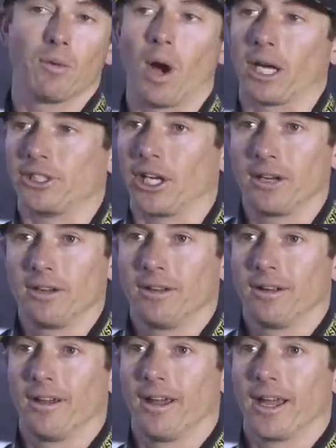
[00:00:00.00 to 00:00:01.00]
been watching,
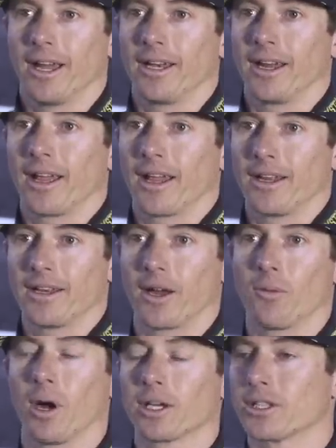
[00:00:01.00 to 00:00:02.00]
and I
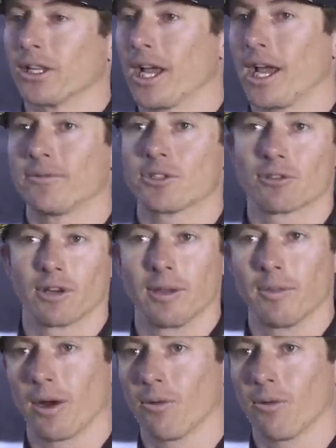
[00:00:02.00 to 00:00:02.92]
watched the live stream.